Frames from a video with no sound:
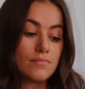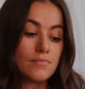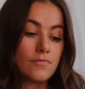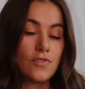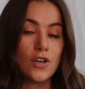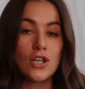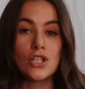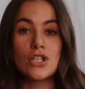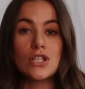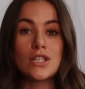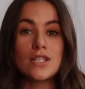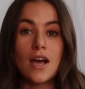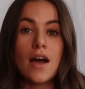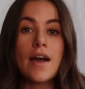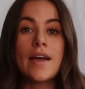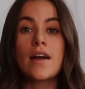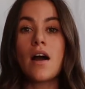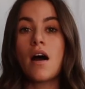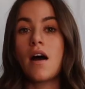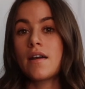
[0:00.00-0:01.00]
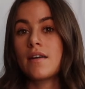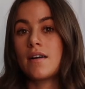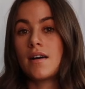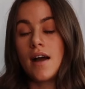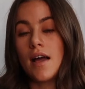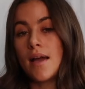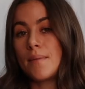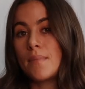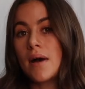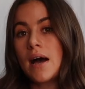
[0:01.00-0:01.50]
versions I got,
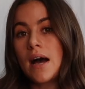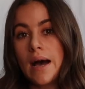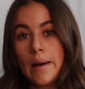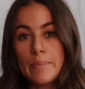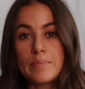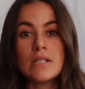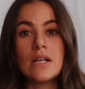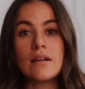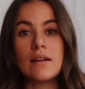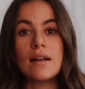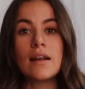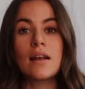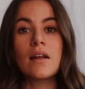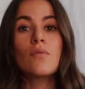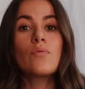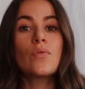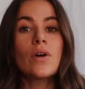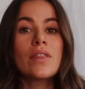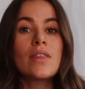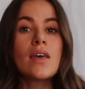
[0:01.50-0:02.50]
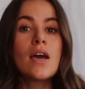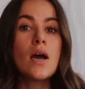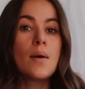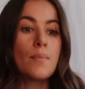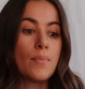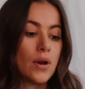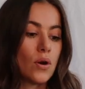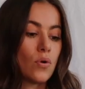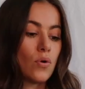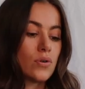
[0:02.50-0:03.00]
I'm absolutely in love with,
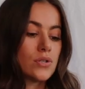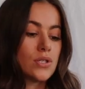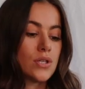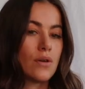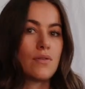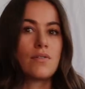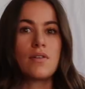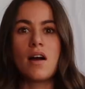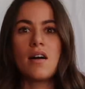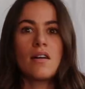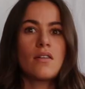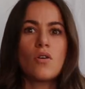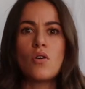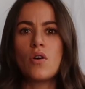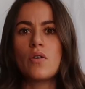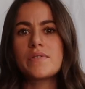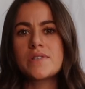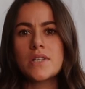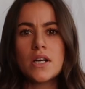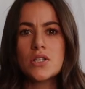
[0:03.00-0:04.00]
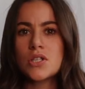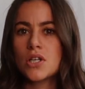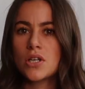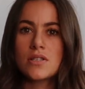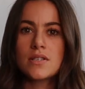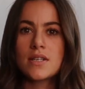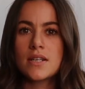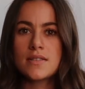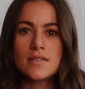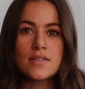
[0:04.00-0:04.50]
but also knockoffs are
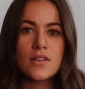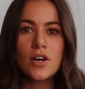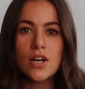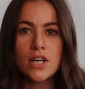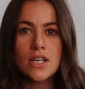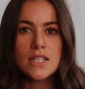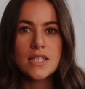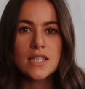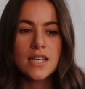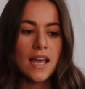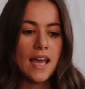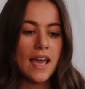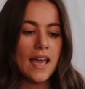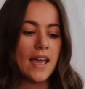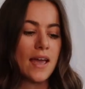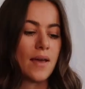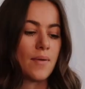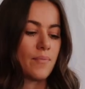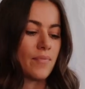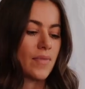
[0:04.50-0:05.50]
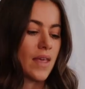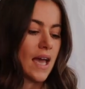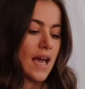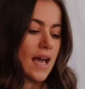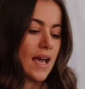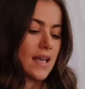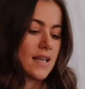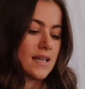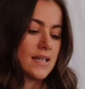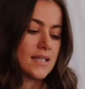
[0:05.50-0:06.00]
just as good,
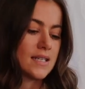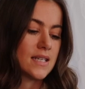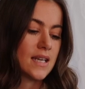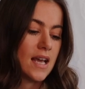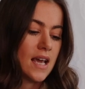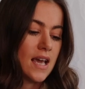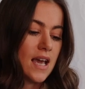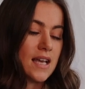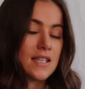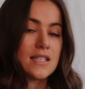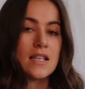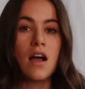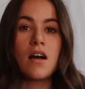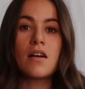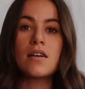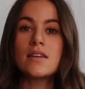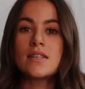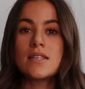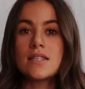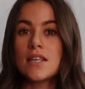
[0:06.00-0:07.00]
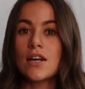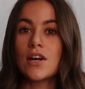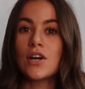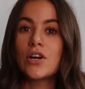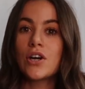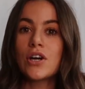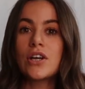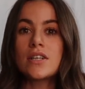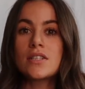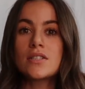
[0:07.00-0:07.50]
and as long as they're
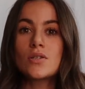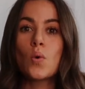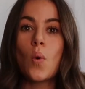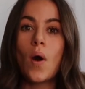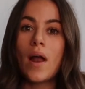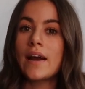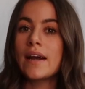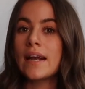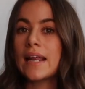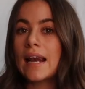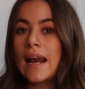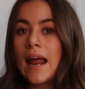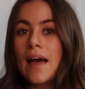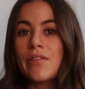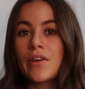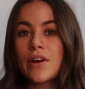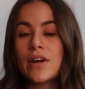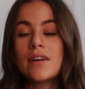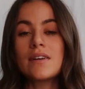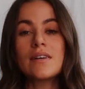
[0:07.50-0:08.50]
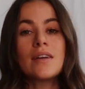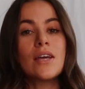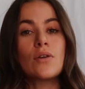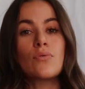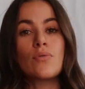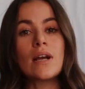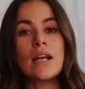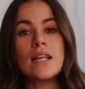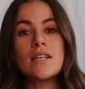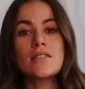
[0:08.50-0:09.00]
good quality leather,
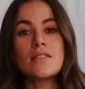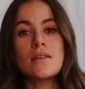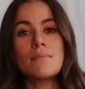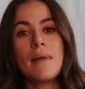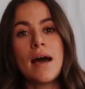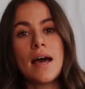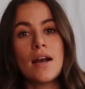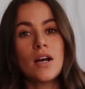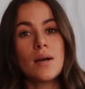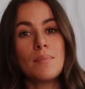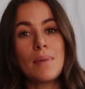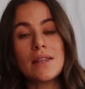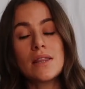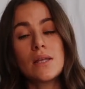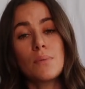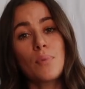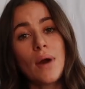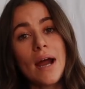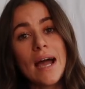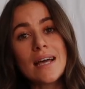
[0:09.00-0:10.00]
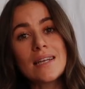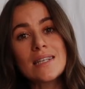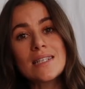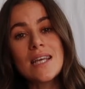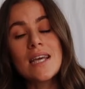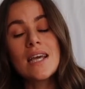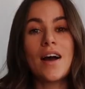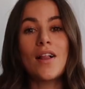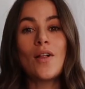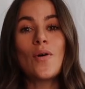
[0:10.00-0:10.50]
it really doesn't matter about the
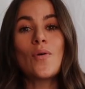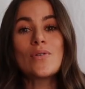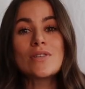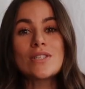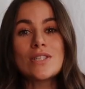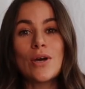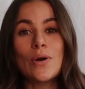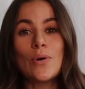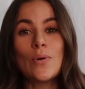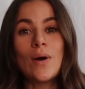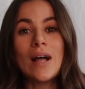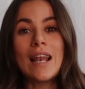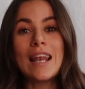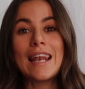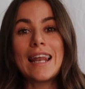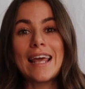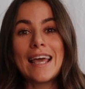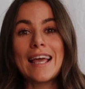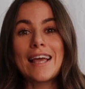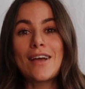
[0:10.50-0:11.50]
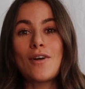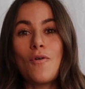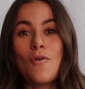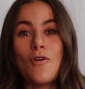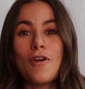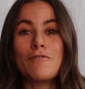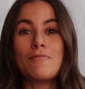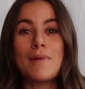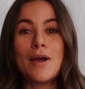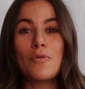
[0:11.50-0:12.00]
brand. I'll also link
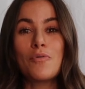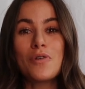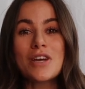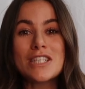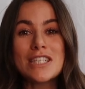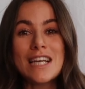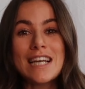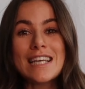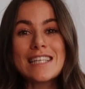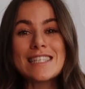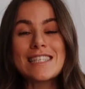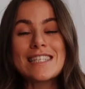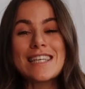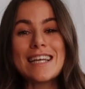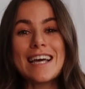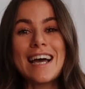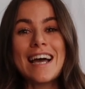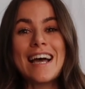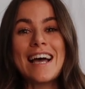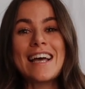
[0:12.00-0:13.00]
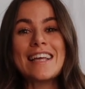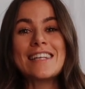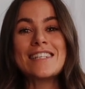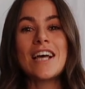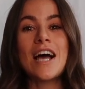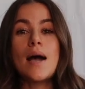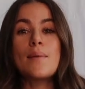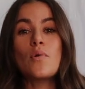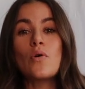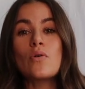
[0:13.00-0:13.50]
all of my wish list, and
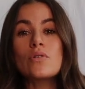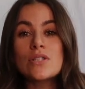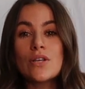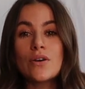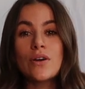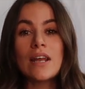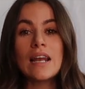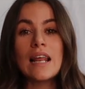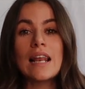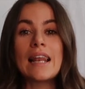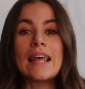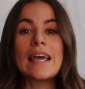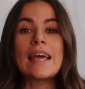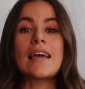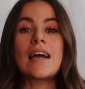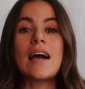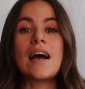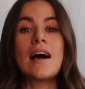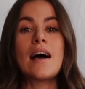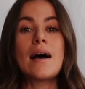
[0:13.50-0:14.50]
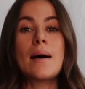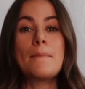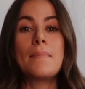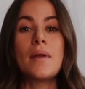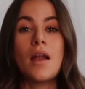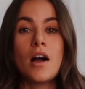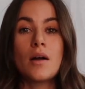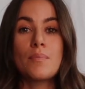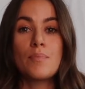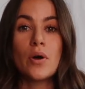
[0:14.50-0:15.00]
I'm also gonna link a
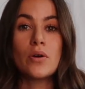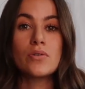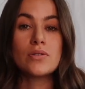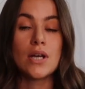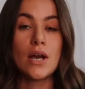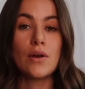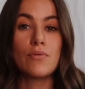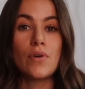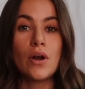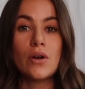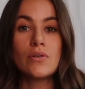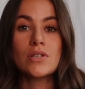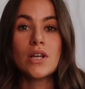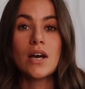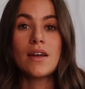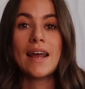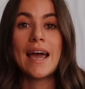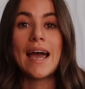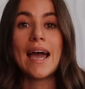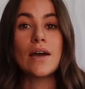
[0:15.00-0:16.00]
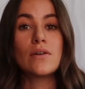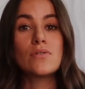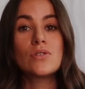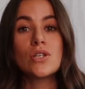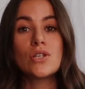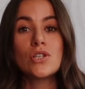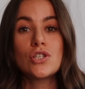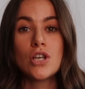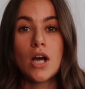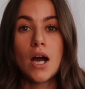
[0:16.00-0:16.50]
blog post I wrote on how
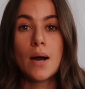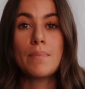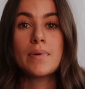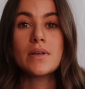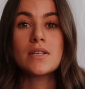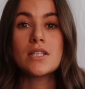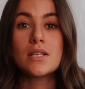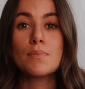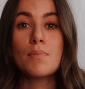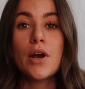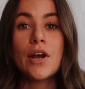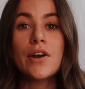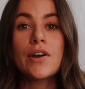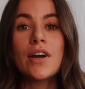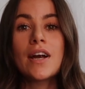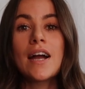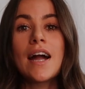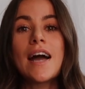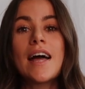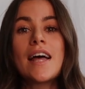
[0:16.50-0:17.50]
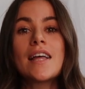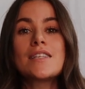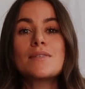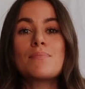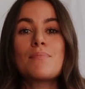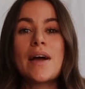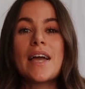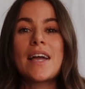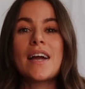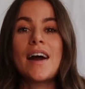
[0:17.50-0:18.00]
to shop smarter
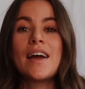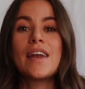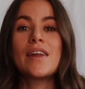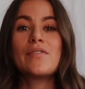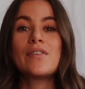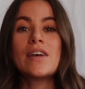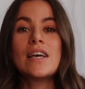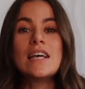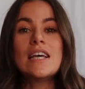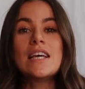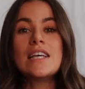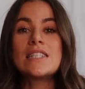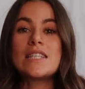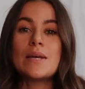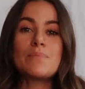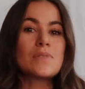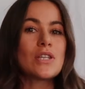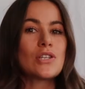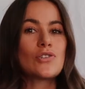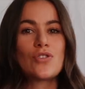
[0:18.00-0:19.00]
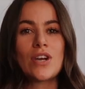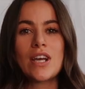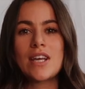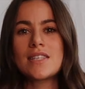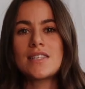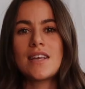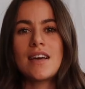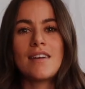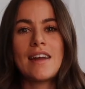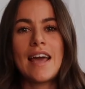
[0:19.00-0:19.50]
and my kind of tips and
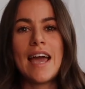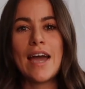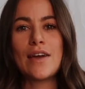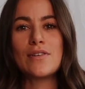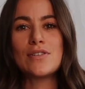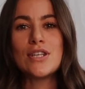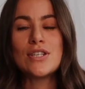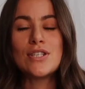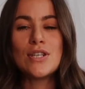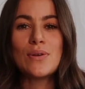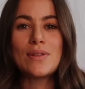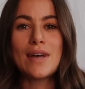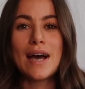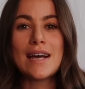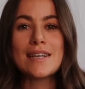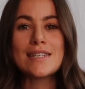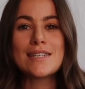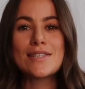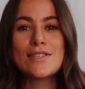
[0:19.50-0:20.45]
tricks on how to do that.